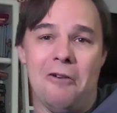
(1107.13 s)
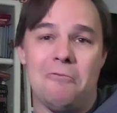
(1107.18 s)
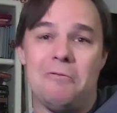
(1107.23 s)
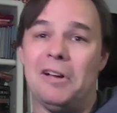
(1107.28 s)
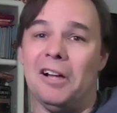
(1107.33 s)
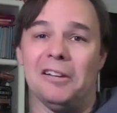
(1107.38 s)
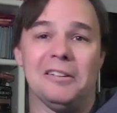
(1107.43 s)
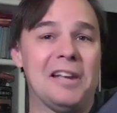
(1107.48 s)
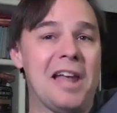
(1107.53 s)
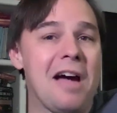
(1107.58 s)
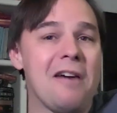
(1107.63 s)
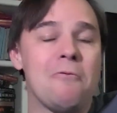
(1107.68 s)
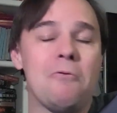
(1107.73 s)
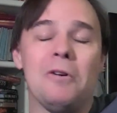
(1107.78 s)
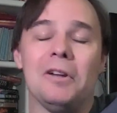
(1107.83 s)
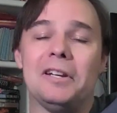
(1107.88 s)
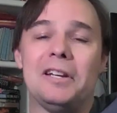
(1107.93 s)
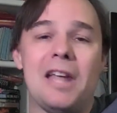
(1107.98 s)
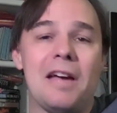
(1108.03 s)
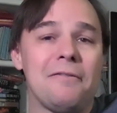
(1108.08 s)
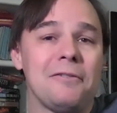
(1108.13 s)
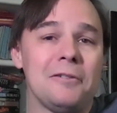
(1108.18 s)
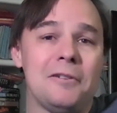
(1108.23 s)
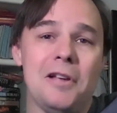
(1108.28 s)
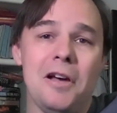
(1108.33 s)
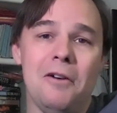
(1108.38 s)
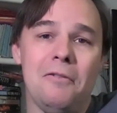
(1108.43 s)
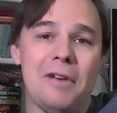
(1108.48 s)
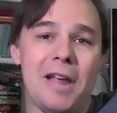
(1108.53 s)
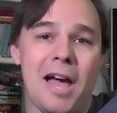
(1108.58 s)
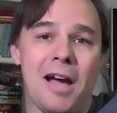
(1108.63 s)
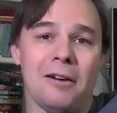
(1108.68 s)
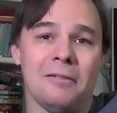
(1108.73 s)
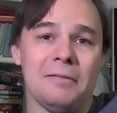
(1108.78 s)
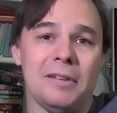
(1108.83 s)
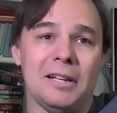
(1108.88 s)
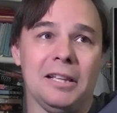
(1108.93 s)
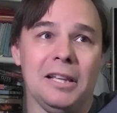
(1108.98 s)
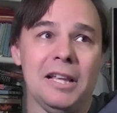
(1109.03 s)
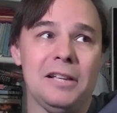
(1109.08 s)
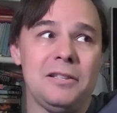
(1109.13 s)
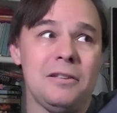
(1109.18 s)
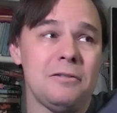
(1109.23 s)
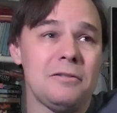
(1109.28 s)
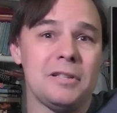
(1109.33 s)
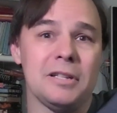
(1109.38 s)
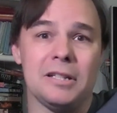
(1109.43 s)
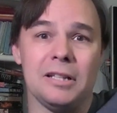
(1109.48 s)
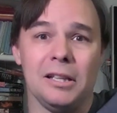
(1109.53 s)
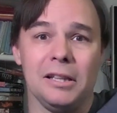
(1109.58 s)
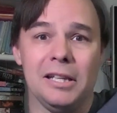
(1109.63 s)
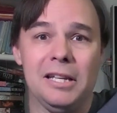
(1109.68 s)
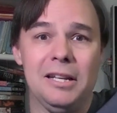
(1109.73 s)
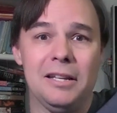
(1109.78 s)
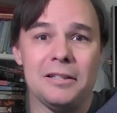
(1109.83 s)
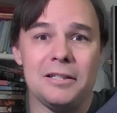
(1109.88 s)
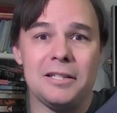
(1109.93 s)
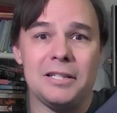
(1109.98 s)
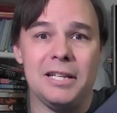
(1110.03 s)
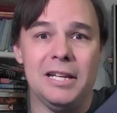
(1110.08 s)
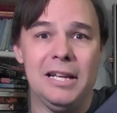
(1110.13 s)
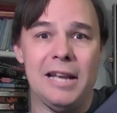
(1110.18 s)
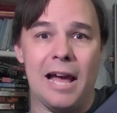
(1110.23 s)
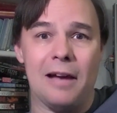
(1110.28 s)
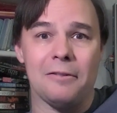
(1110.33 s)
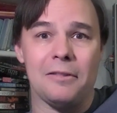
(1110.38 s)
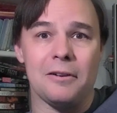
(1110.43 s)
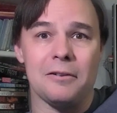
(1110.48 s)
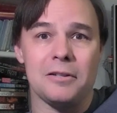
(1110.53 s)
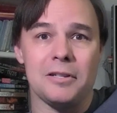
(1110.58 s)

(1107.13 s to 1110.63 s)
We'll never know now, unless there's a deleted scene out there